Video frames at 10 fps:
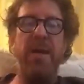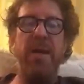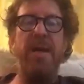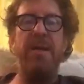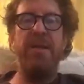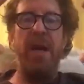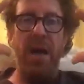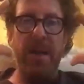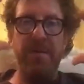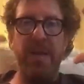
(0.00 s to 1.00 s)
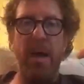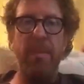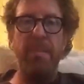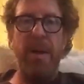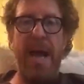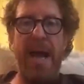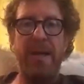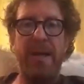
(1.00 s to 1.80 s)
It's kind of coming back,